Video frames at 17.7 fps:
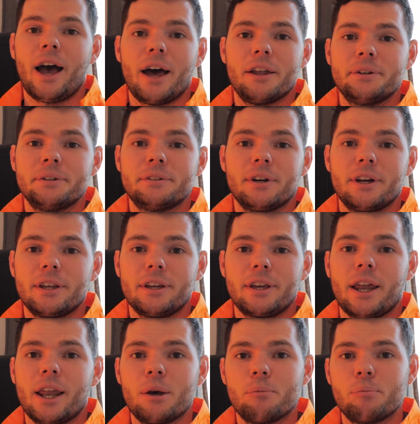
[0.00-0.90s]
and I
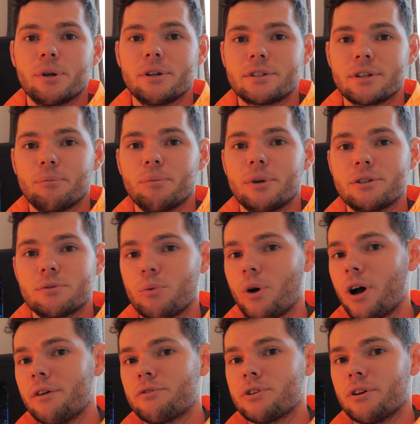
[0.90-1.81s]
didn't get it, but it's
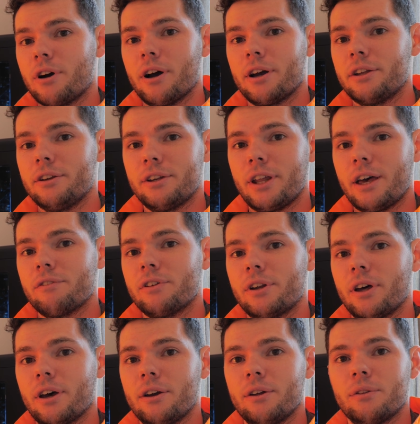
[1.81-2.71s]
worth trying, you
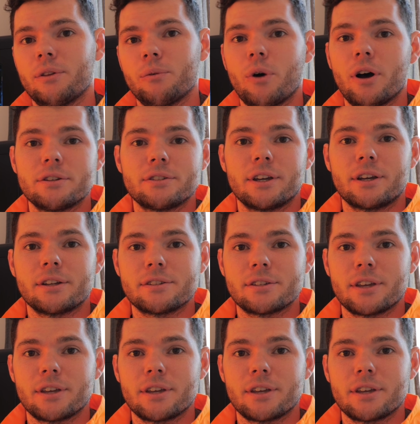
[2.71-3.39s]
never know. The worst they can